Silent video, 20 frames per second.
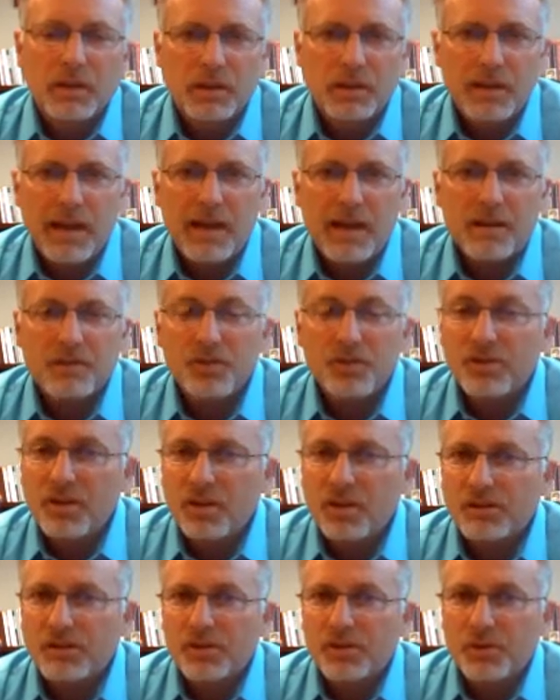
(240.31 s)
Now, as you
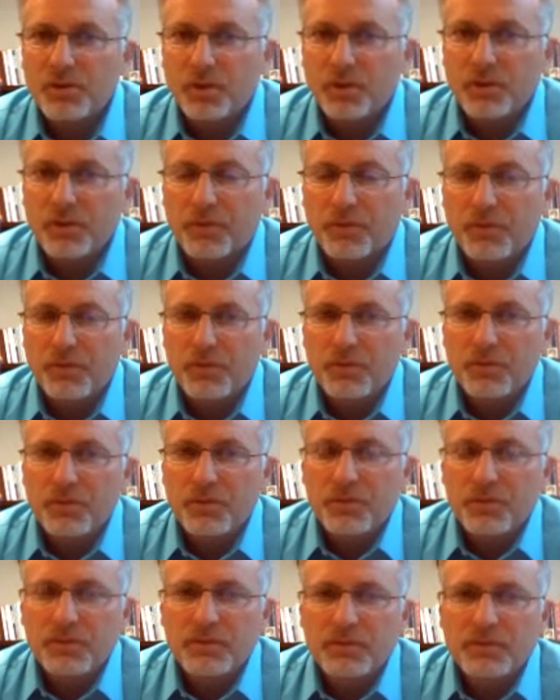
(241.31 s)
start to sort
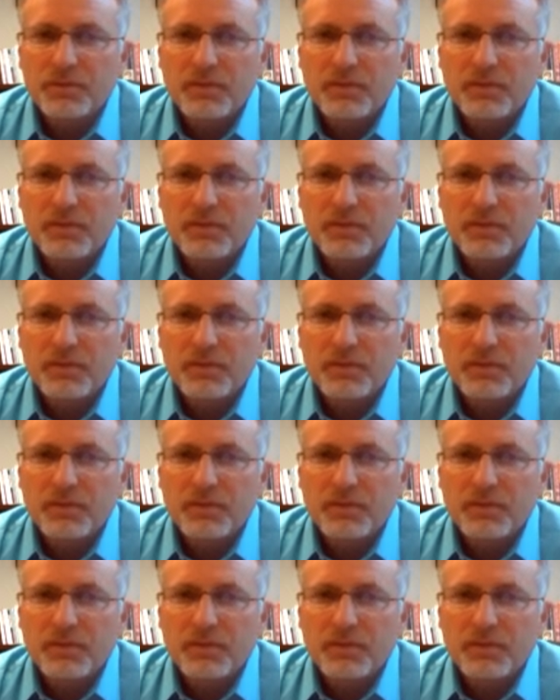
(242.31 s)
through